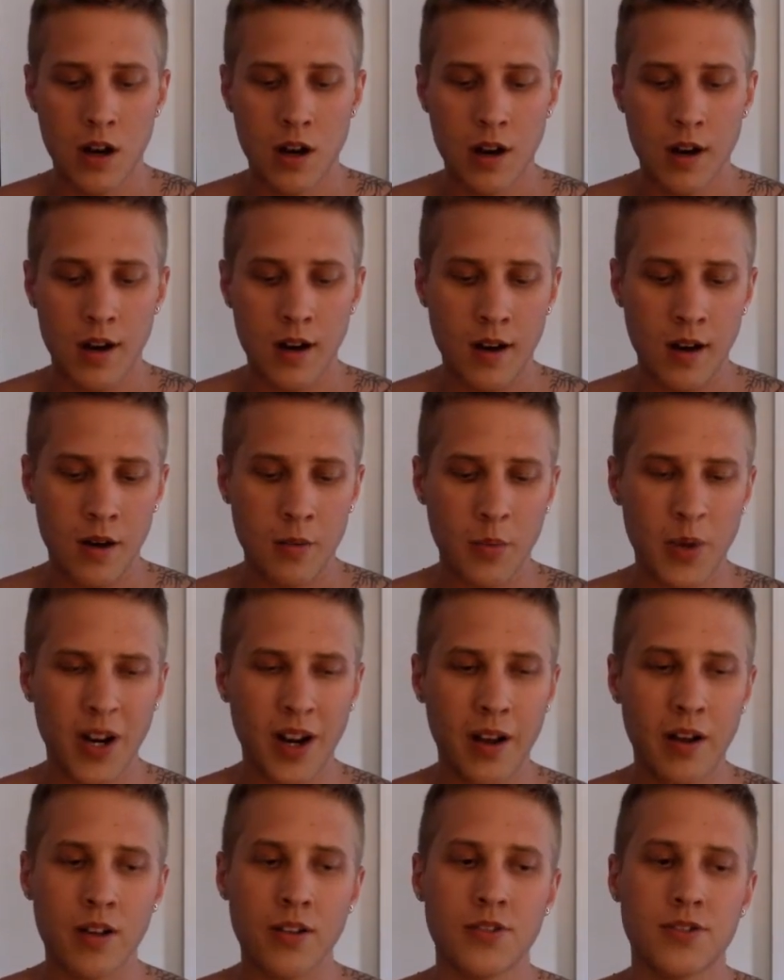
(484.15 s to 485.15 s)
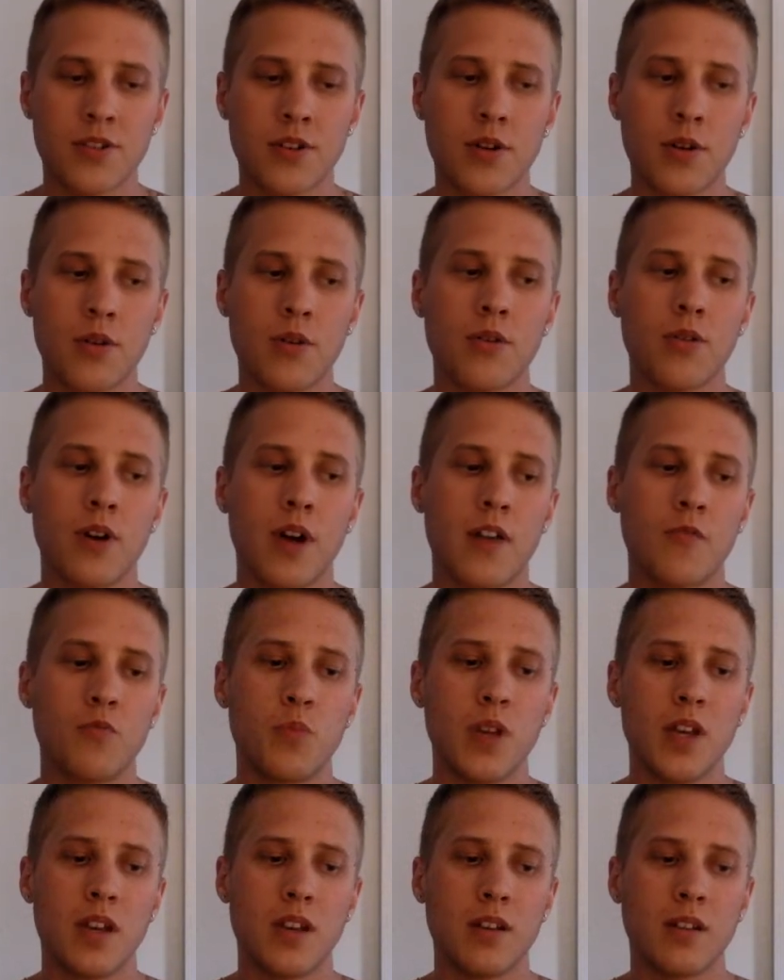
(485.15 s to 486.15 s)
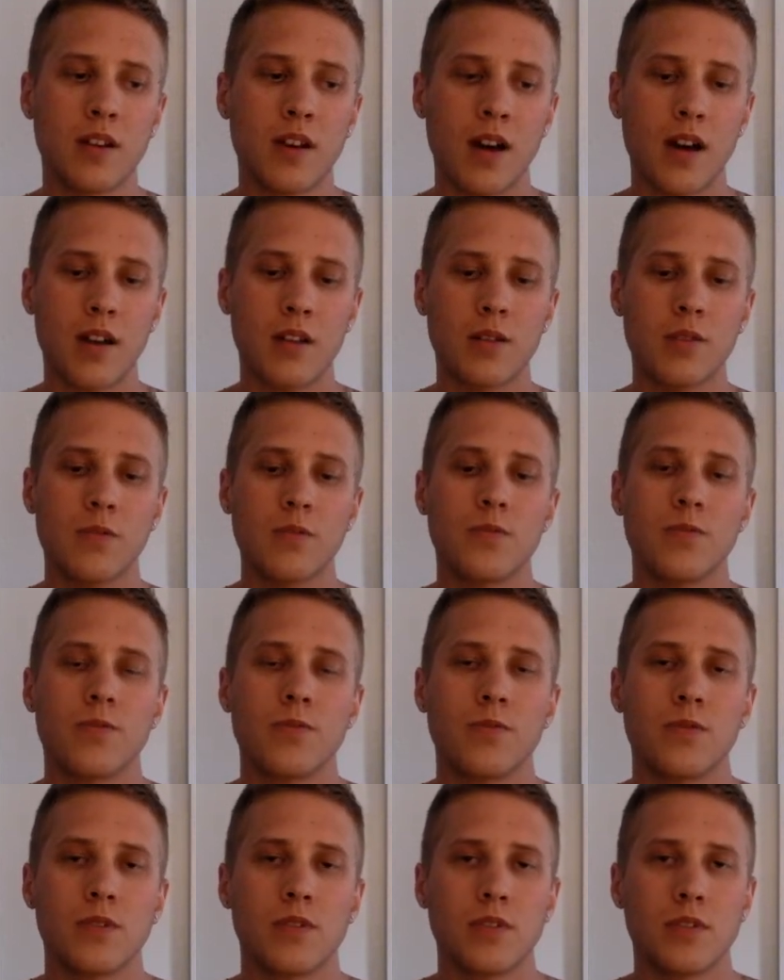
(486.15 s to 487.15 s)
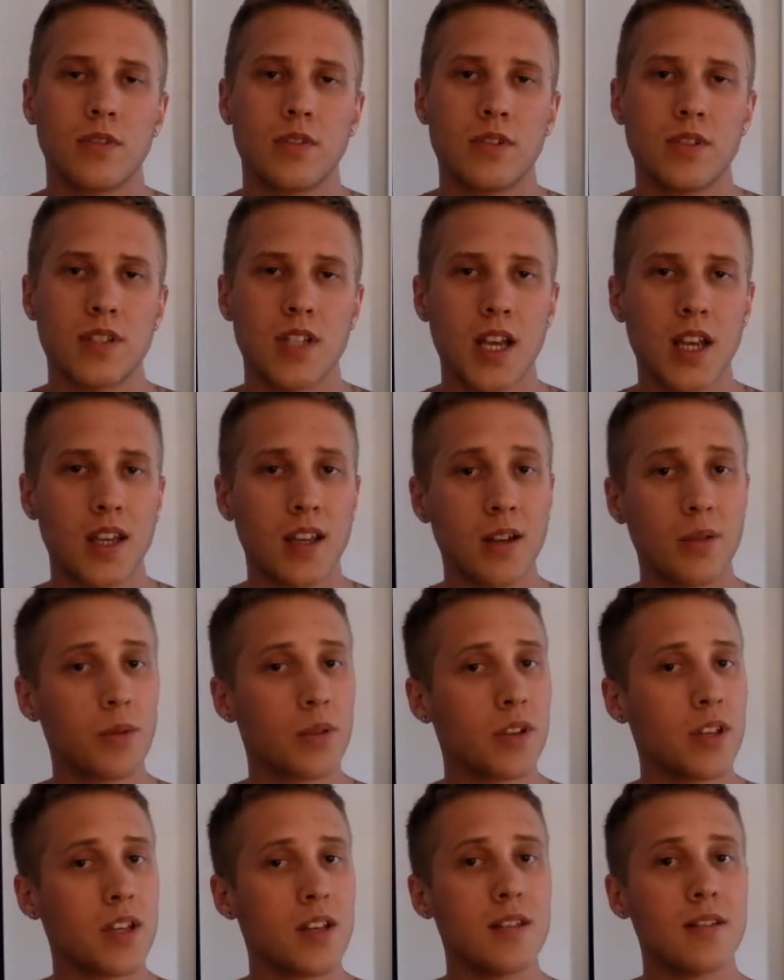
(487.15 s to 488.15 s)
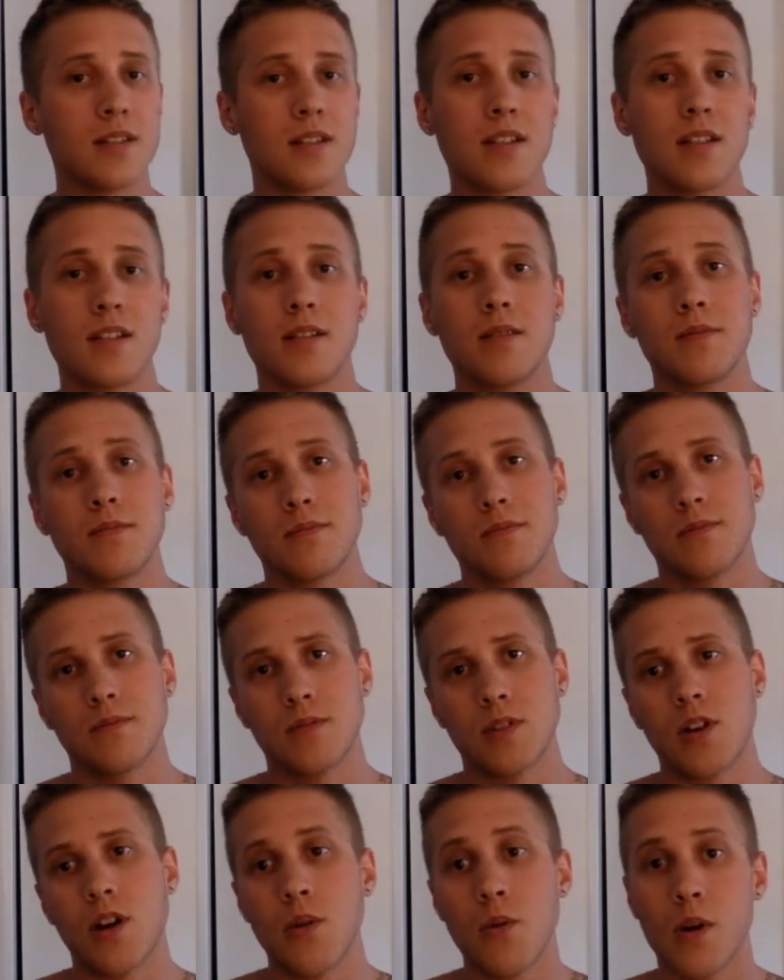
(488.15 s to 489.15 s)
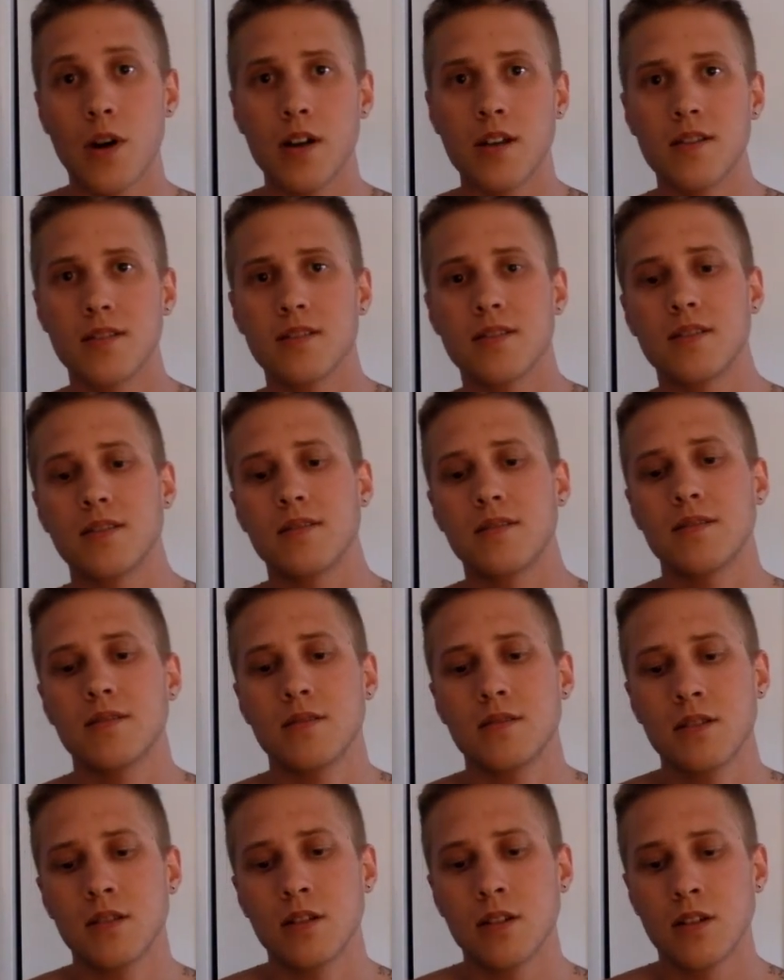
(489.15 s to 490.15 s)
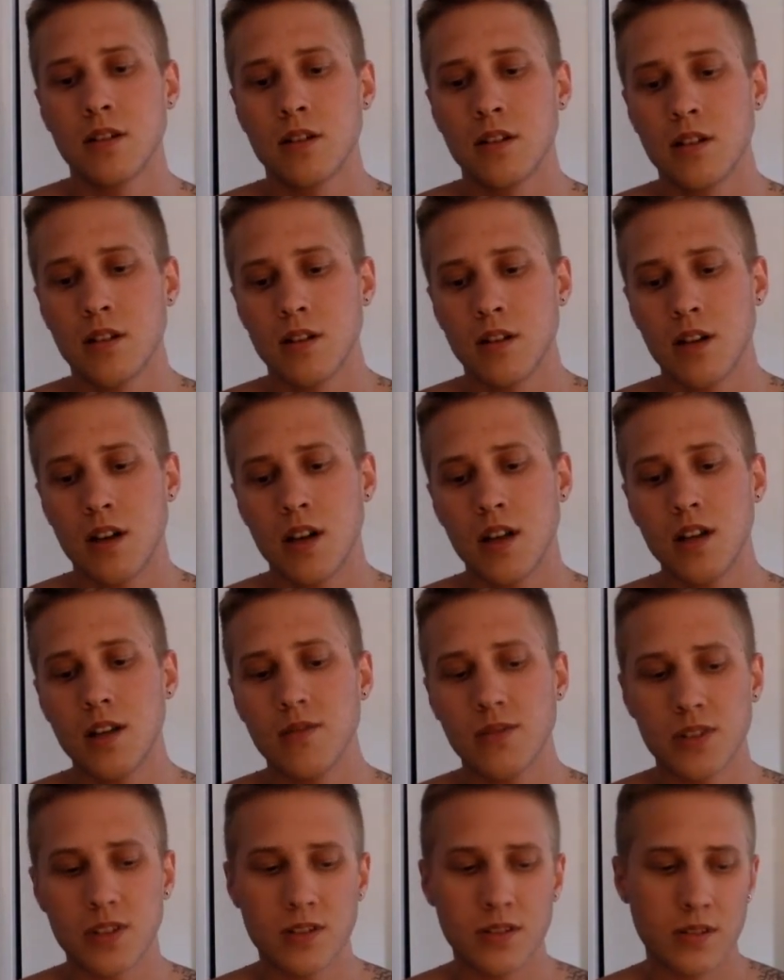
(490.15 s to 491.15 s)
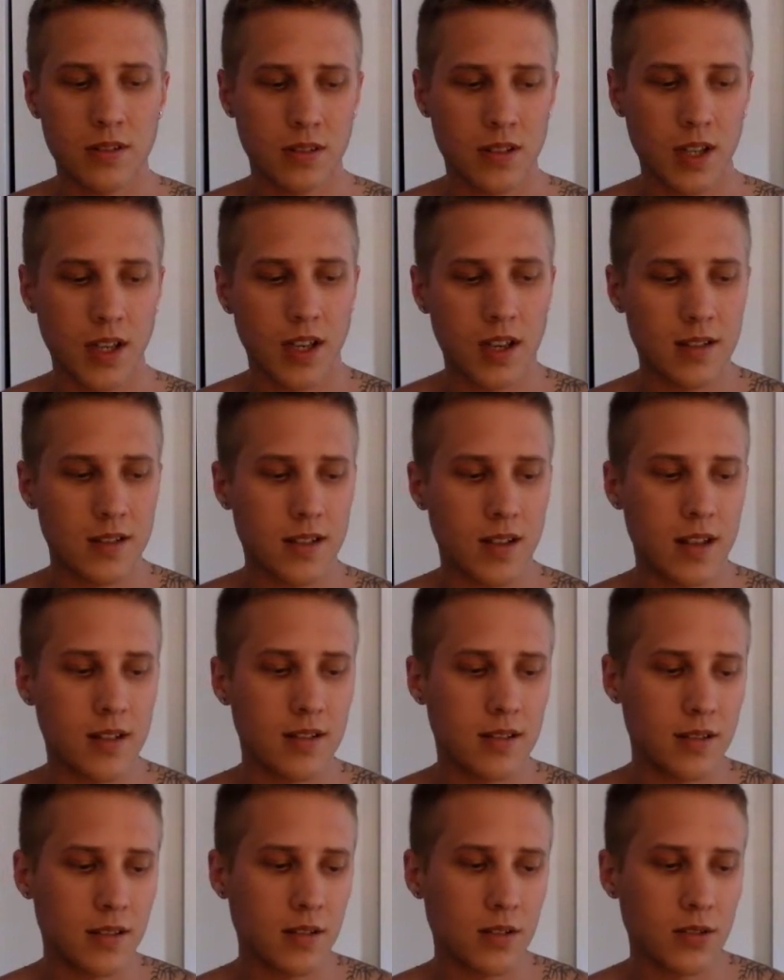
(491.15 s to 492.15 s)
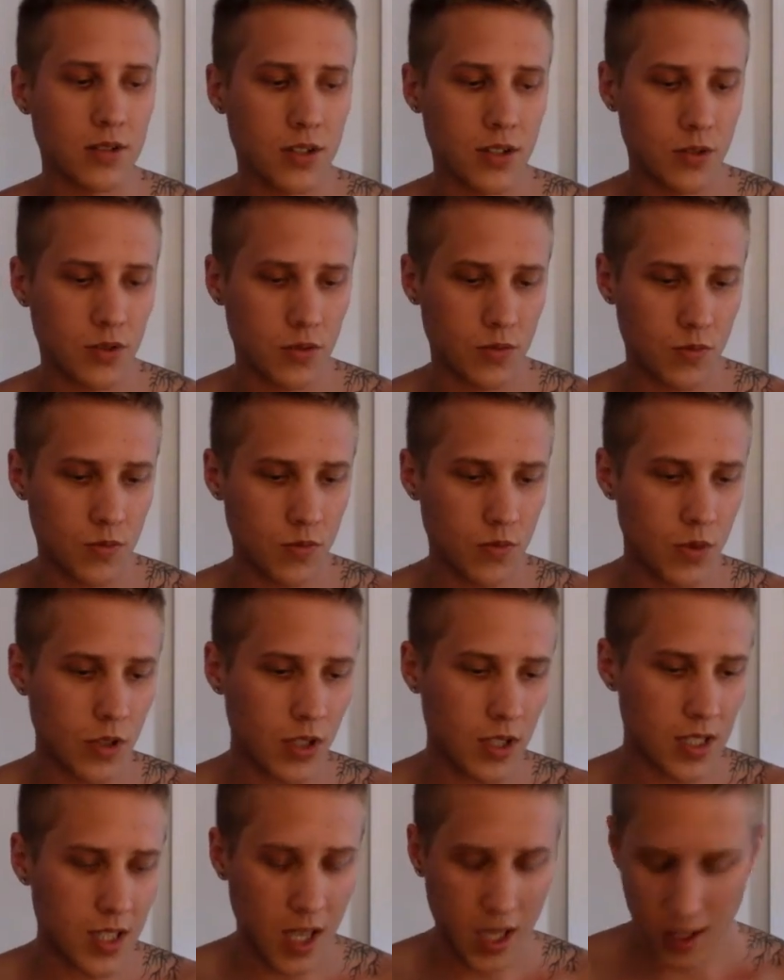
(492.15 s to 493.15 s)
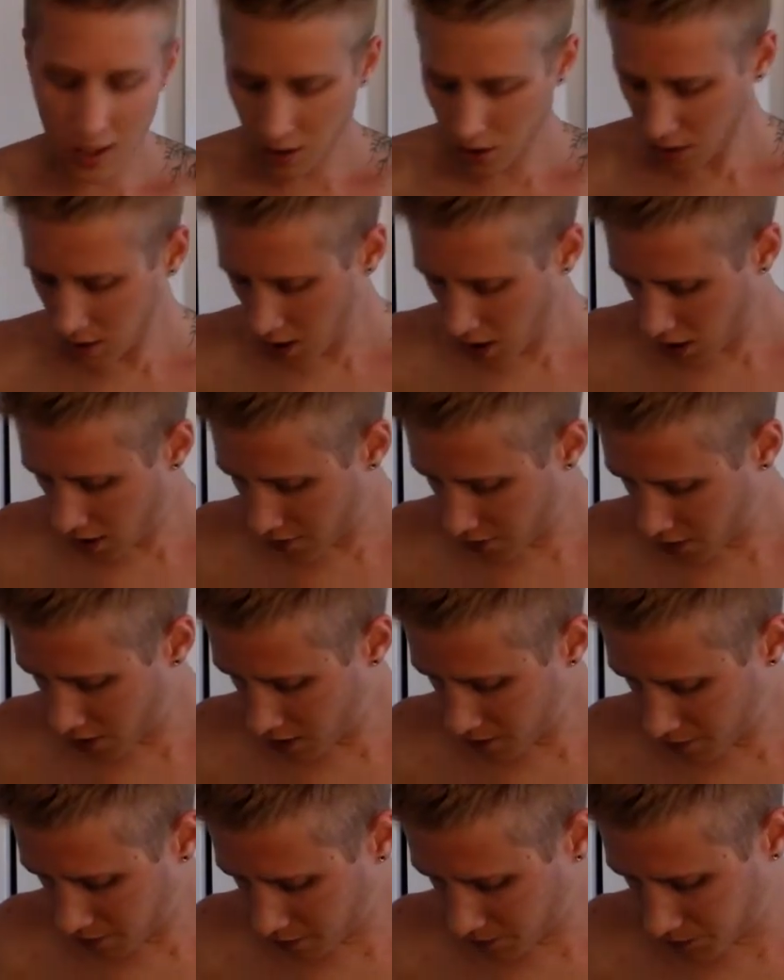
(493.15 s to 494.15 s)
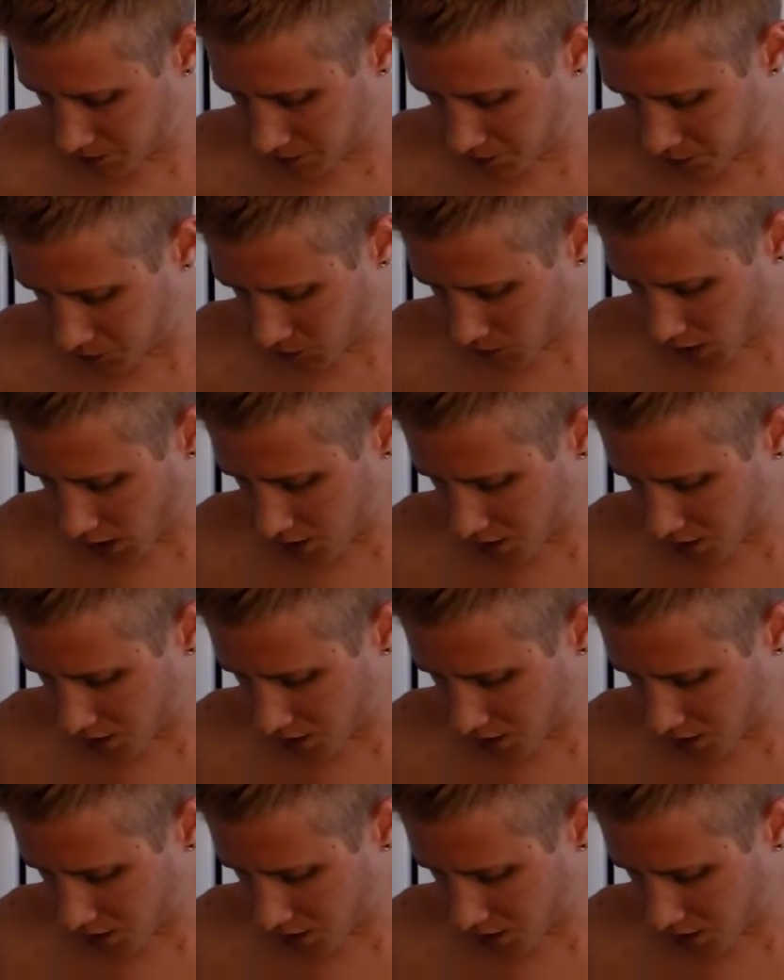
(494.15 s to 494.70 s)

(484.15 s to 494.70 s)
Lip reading: I also have been kind of taking it really easy, or I was, and even, like I said, still just really taking good care of it. I